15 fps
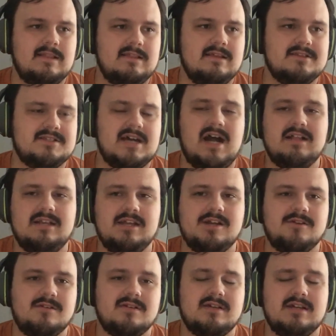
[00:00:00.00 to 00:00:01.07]
it's on
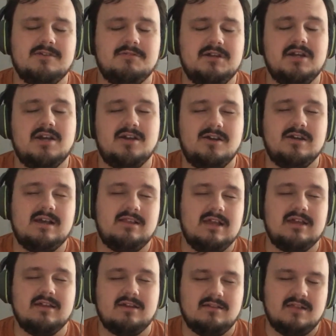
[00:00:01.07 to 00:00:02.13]
here, and here we are, and I
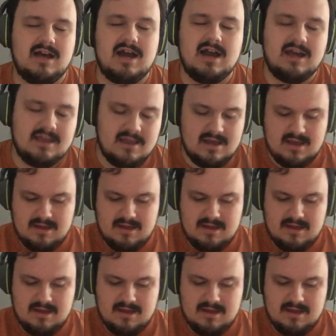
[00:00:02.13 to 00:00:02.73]
like it a lot.